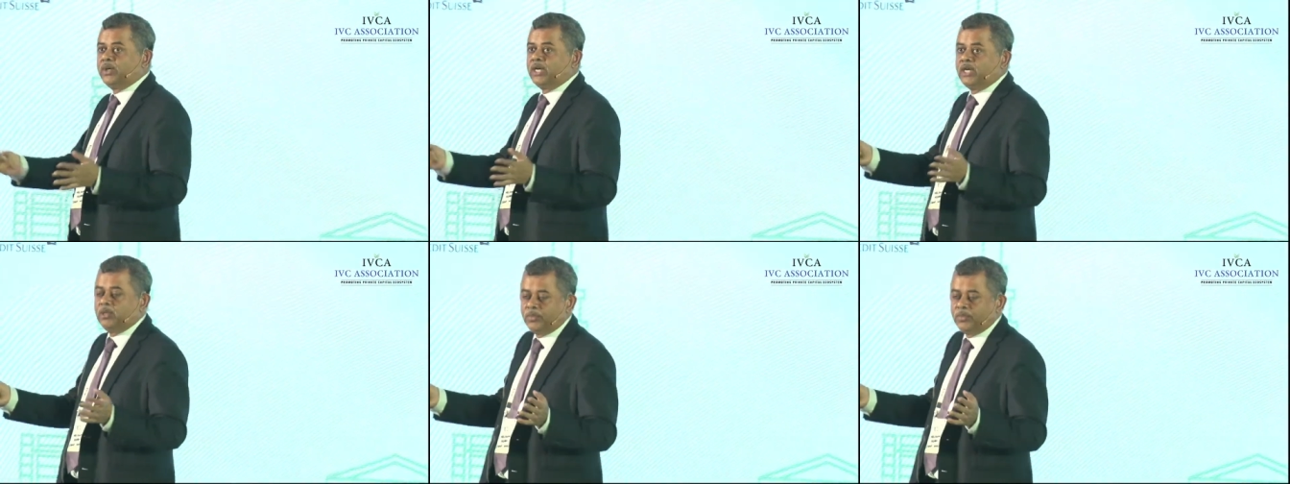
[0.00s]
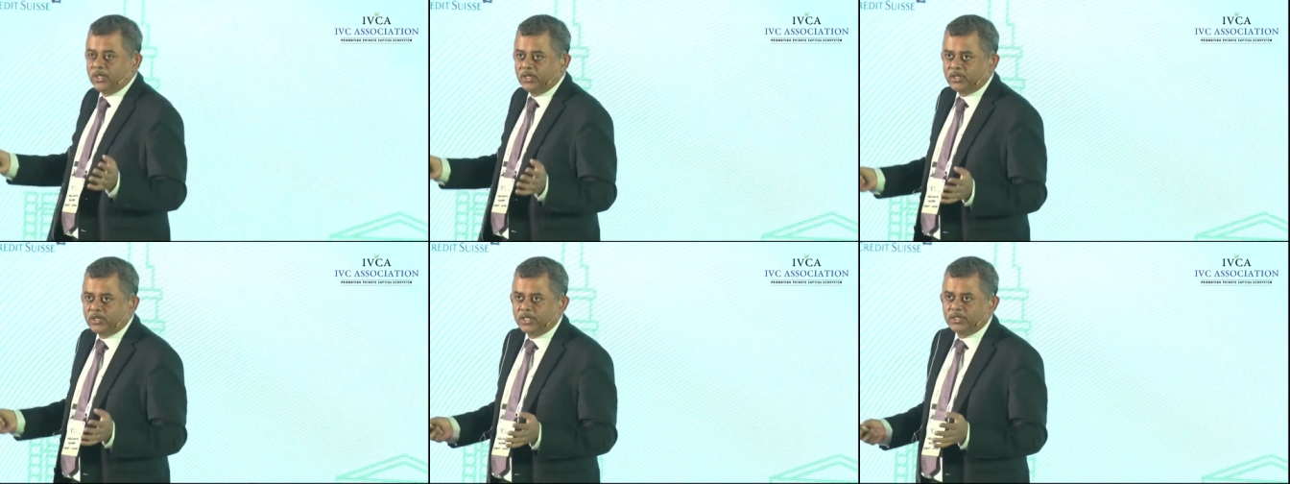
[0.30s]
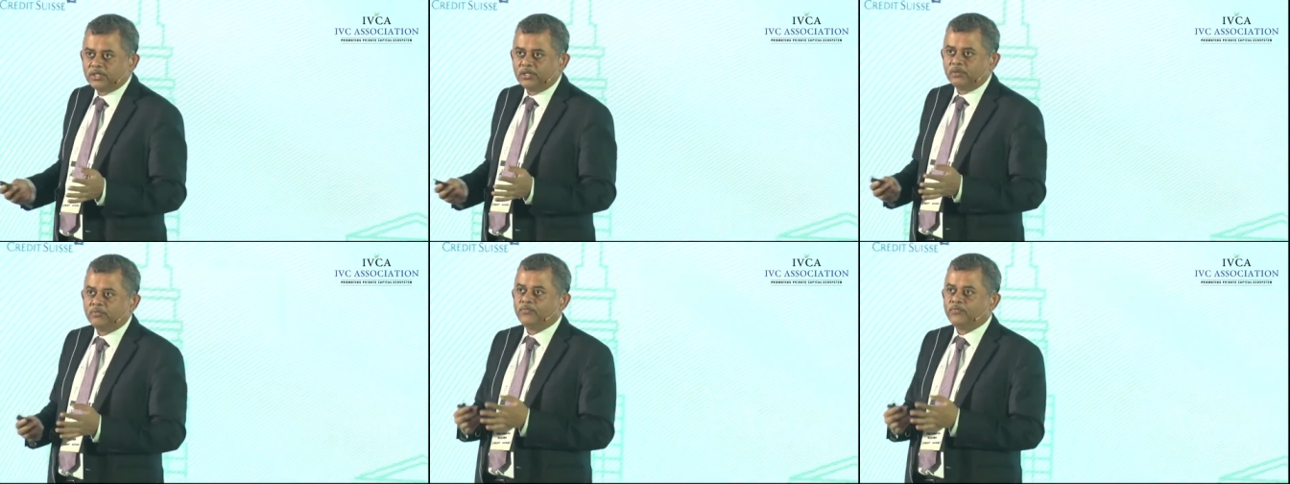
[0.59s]
So
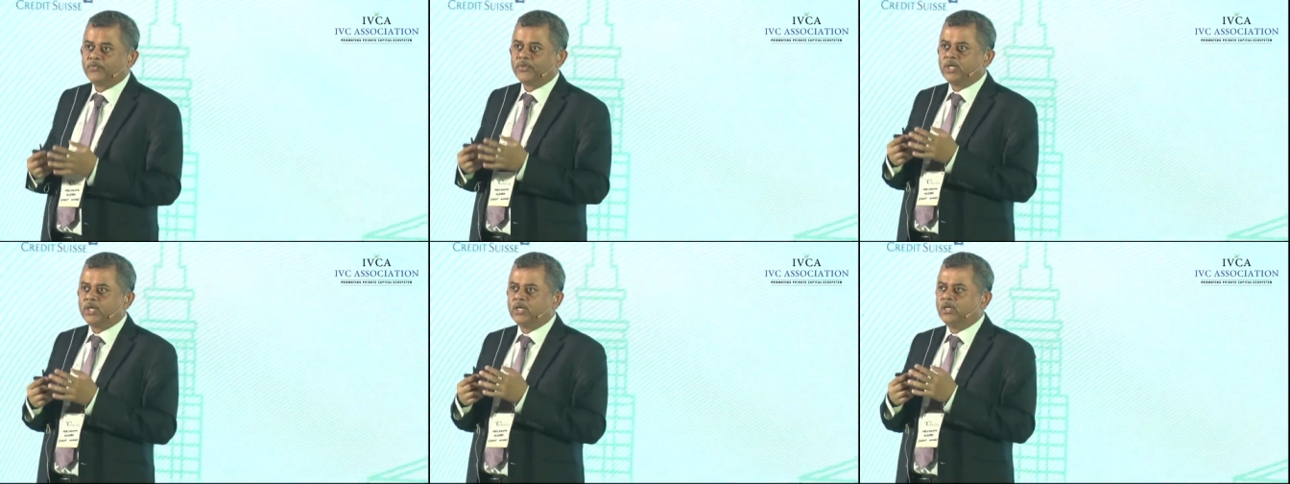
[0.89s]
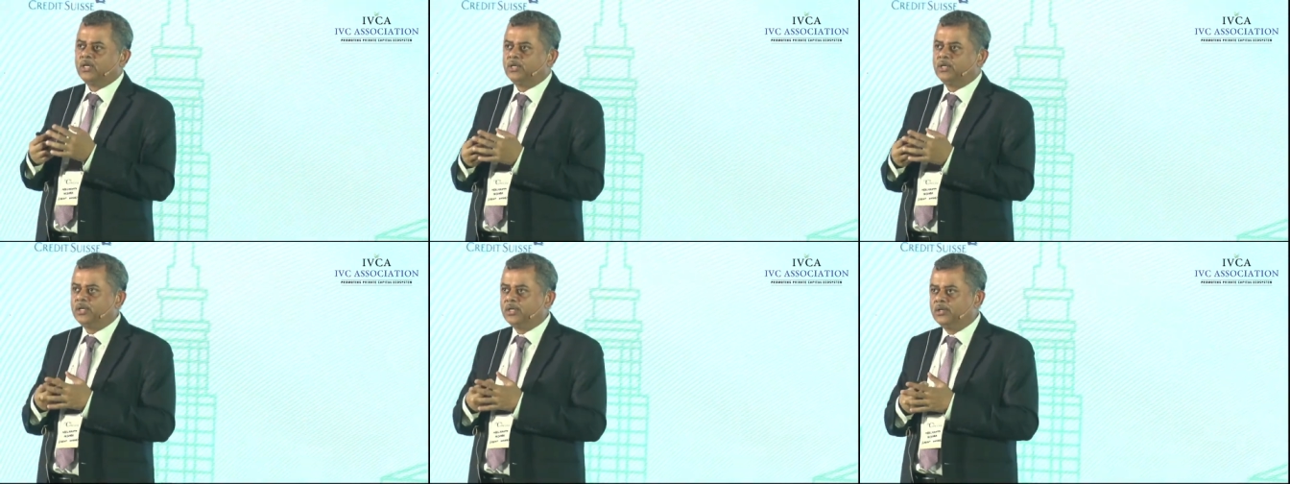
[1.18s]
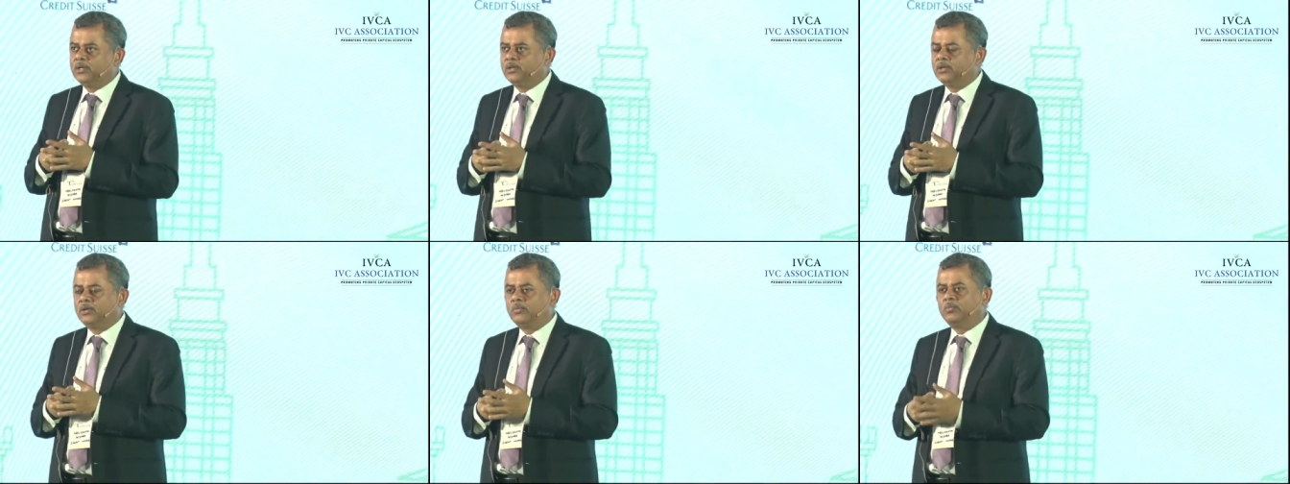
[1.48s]
that saves a lot
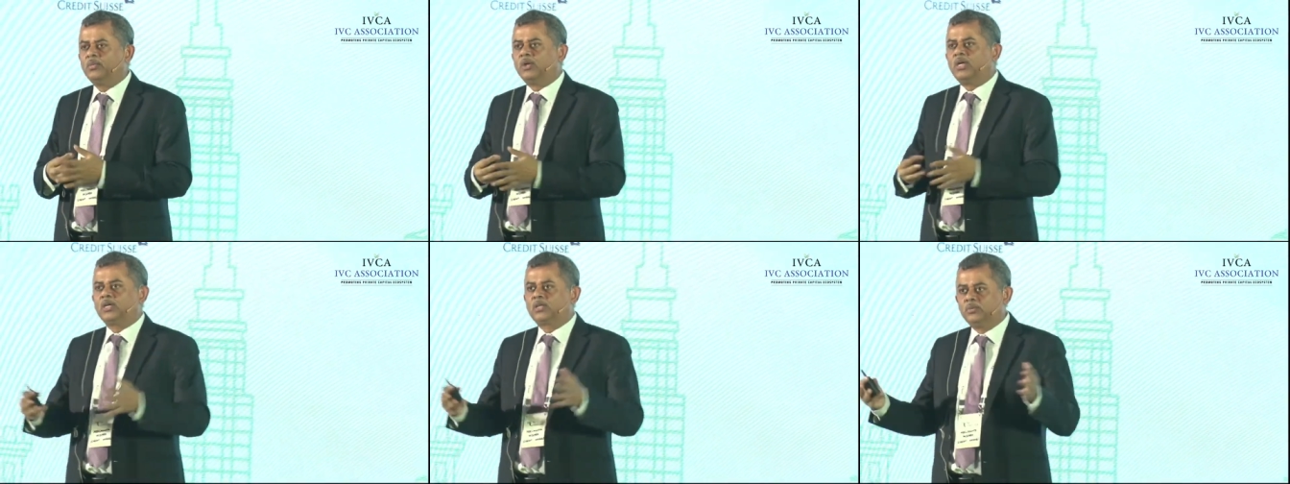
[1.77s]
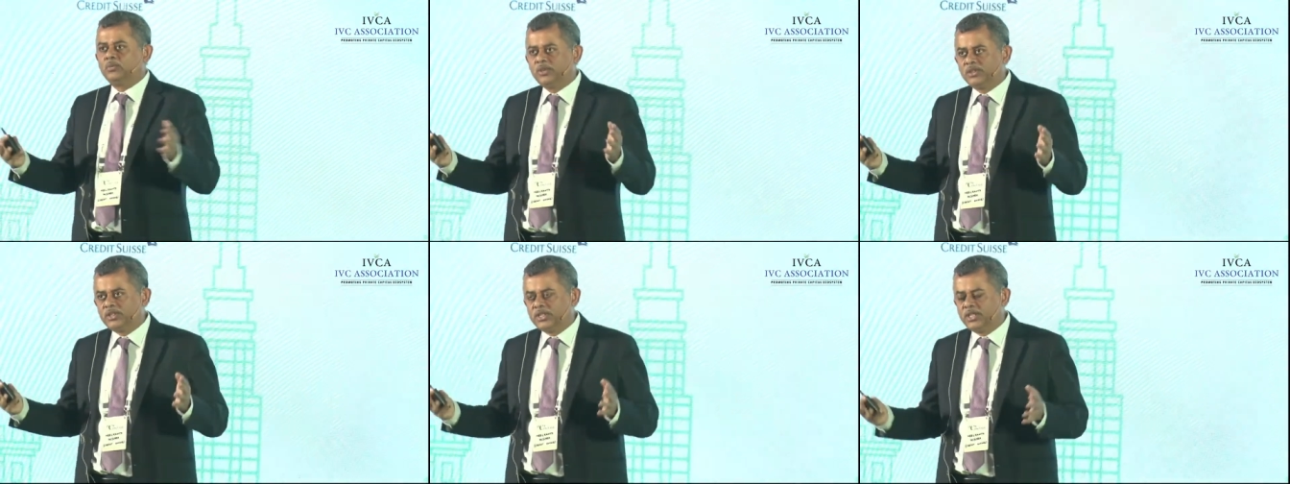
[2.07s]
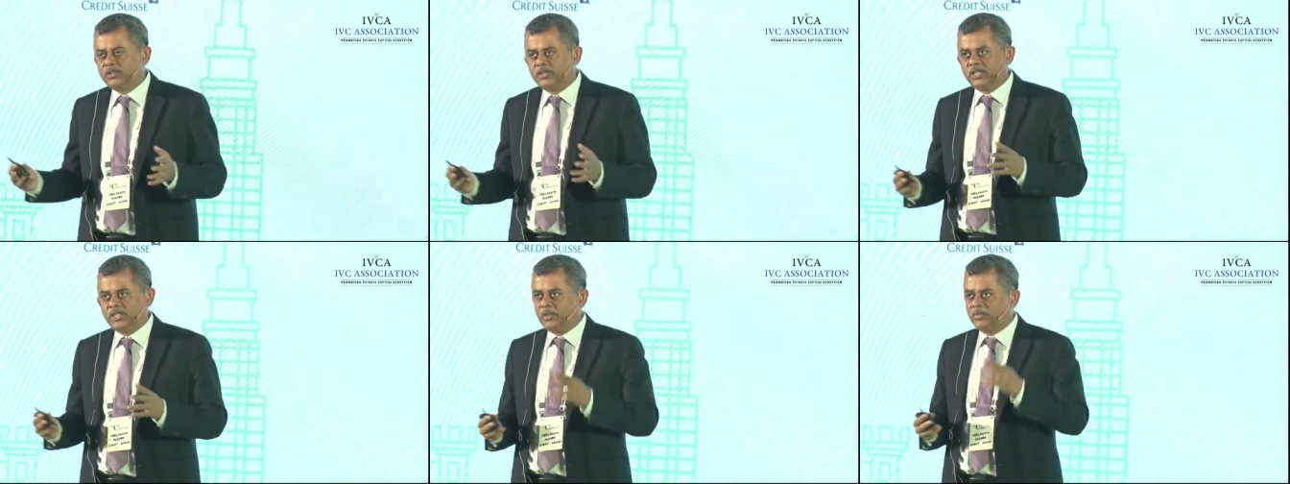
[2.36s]
of time at an
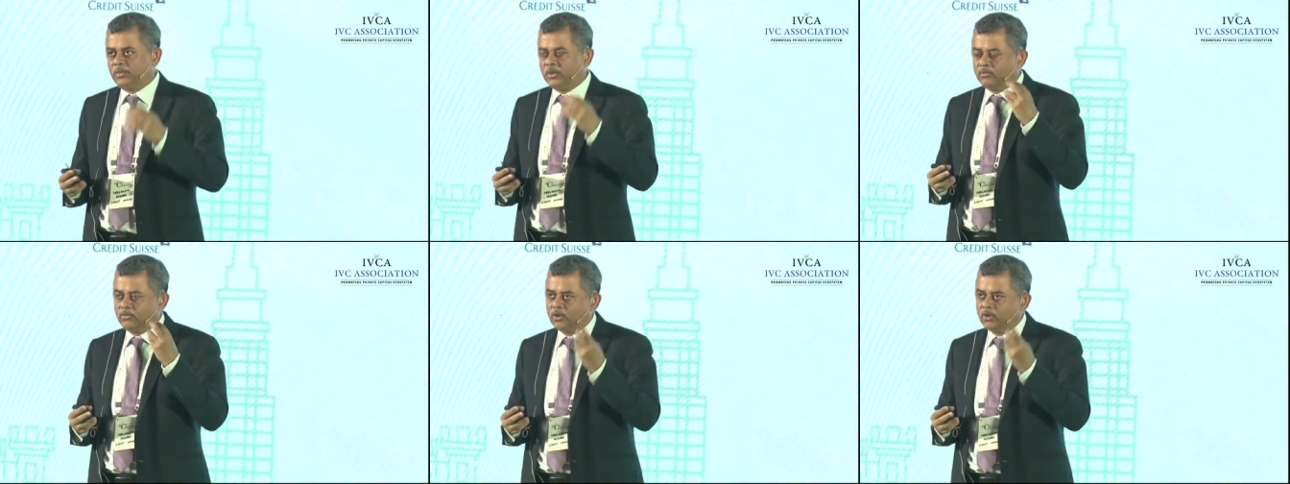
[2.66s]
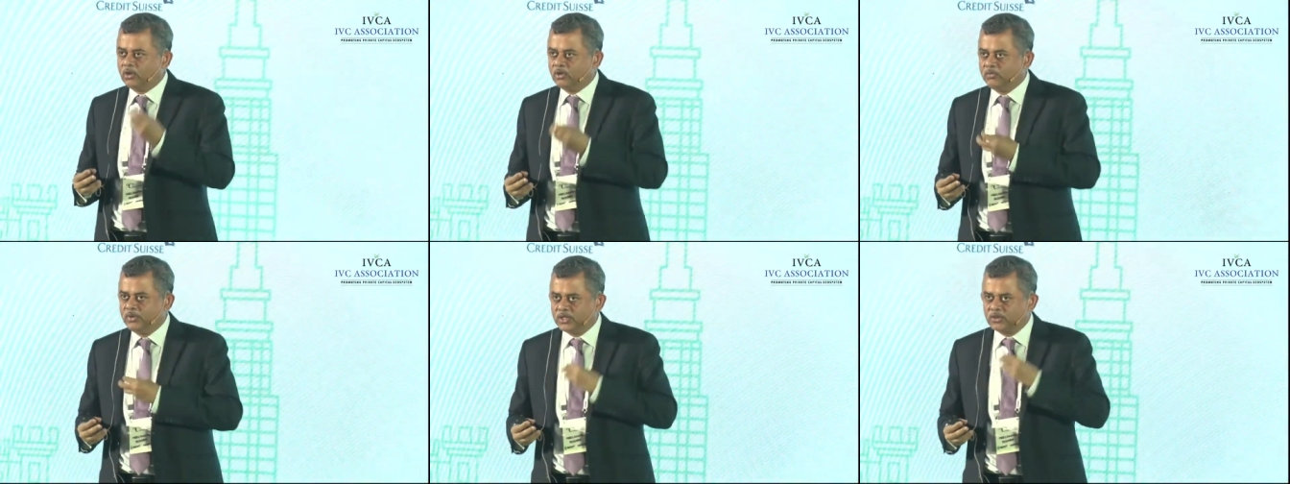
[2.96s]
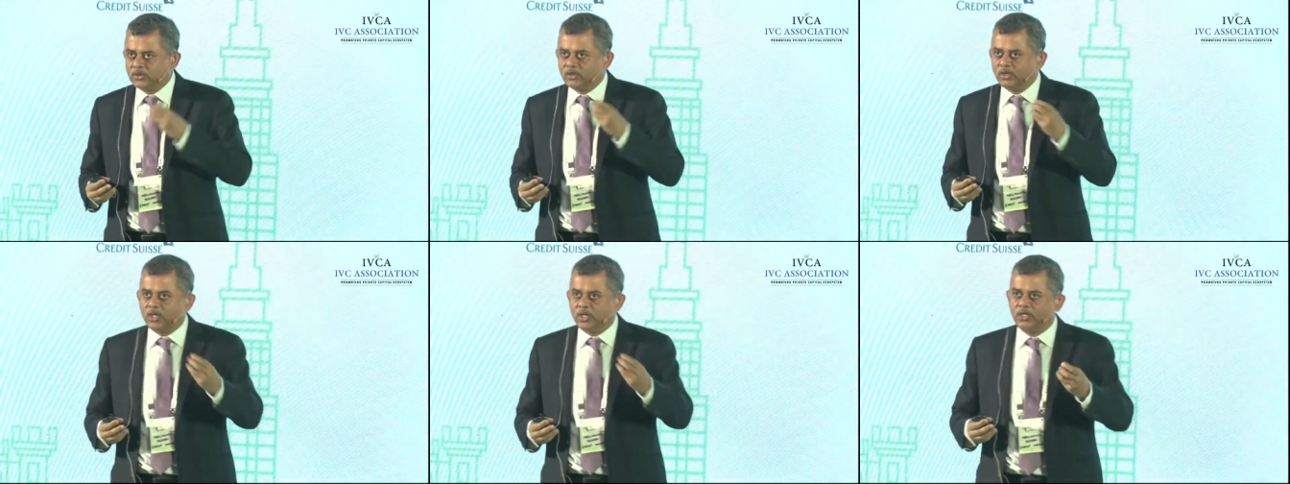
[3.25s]
individual
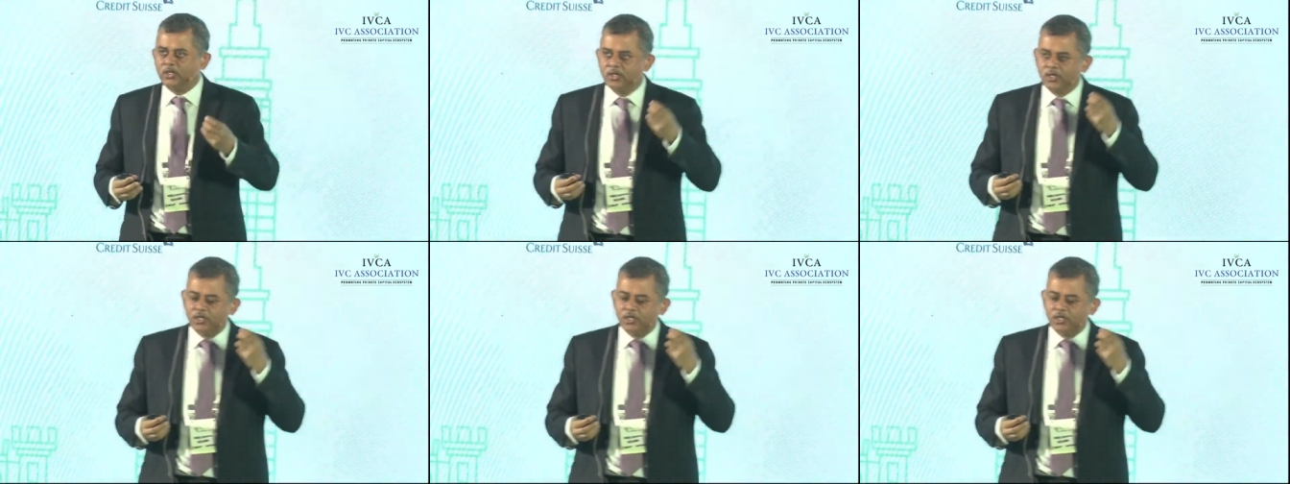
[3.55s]
household